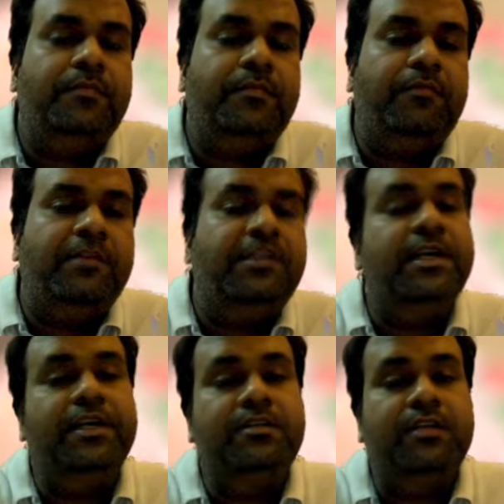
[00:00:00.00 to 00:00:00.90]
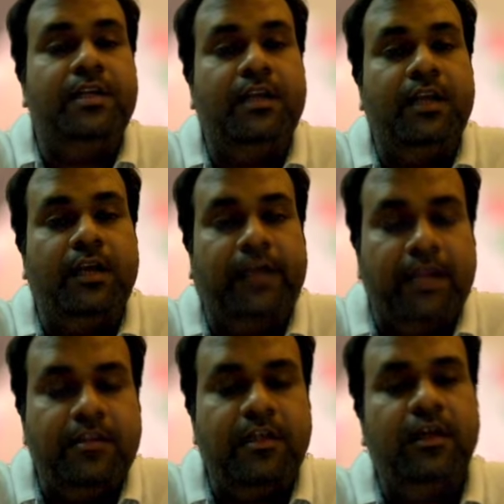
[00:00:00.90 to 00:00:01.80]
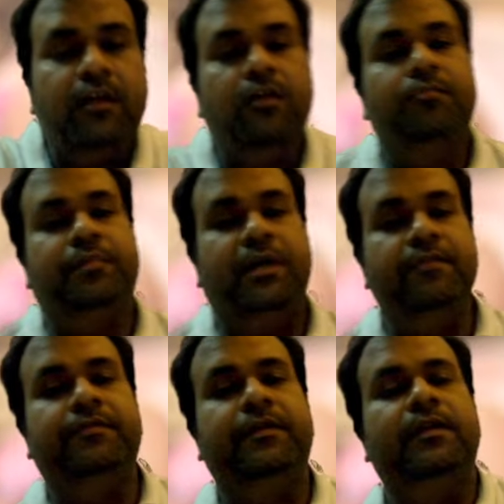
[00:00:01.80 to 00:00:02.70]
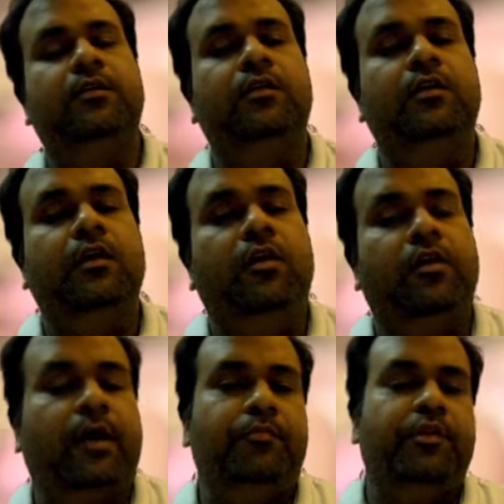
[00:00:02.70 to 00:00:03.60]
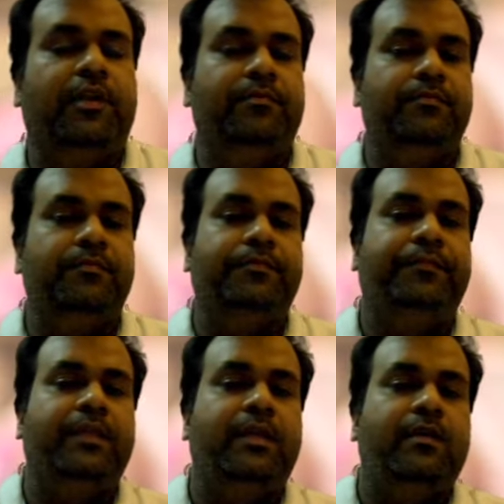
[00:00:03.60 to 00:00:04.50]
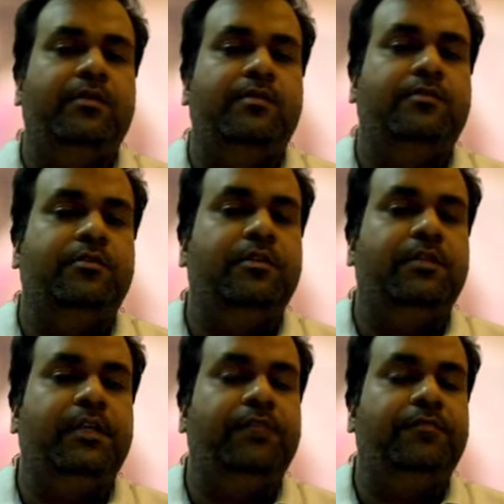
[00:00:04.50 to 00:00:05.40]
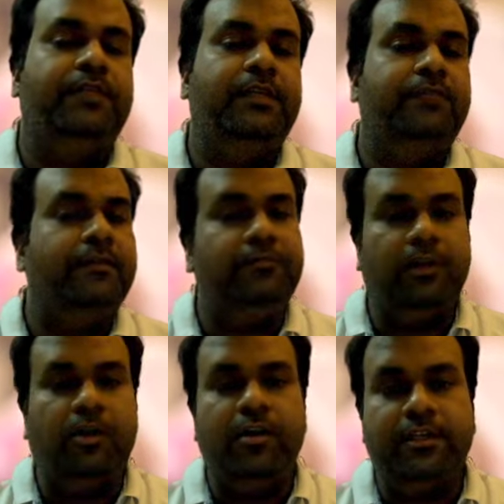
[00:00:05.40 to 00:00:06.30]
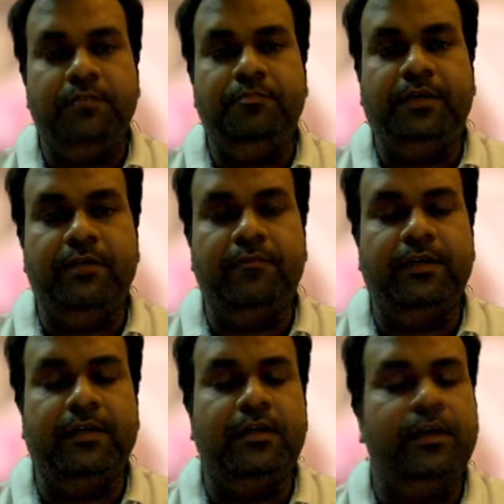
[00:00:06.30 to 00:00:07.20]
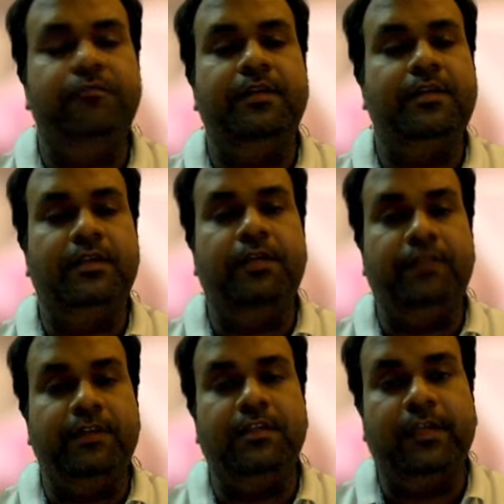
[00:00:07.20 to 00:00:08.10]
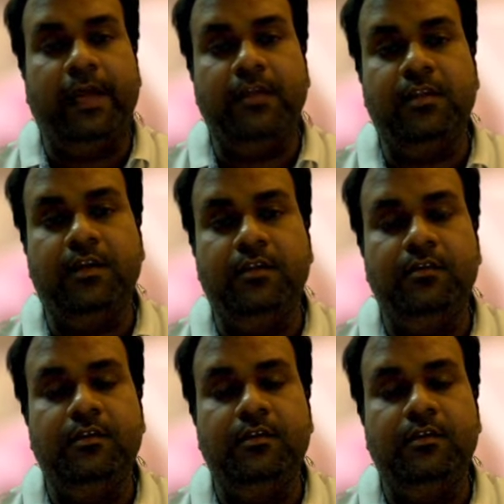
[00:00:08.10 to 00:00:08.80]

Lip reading: whether it is in Kendra or Panafar or Apoklim. So if the fifth lord is in Panafar, if it is in Kendra,